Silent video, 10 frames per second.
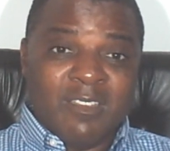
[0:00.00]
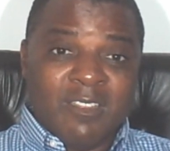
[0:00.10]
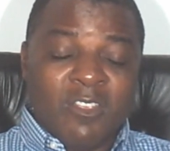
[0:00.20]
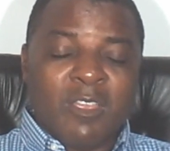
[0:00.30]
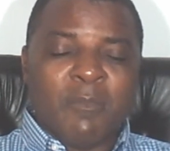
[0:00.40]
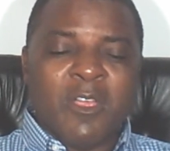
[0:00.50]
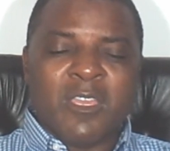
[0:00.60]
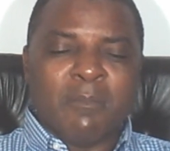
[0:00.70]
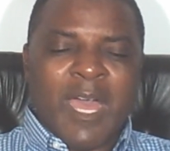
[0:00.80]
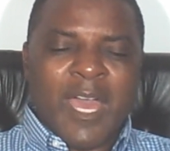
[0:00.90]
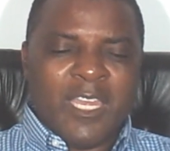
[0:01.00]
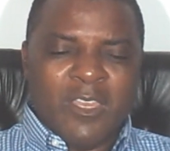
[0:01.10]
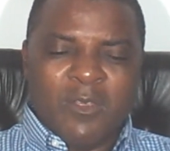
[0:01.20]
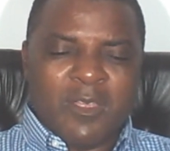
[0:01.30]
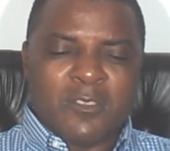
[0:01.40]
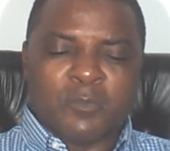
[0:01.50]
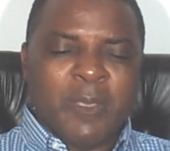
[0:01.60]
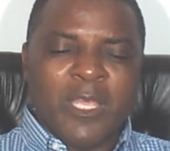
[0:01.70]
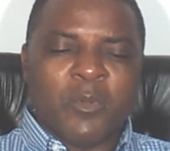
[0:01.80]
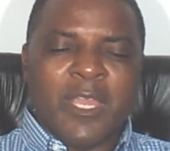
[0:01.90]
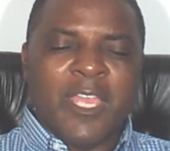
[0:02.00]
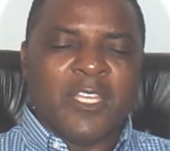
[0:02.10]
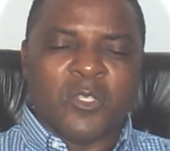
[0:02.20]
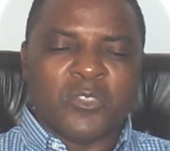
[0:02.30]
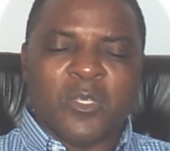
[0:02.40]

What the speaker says: You can burn your body. You can speak with angels.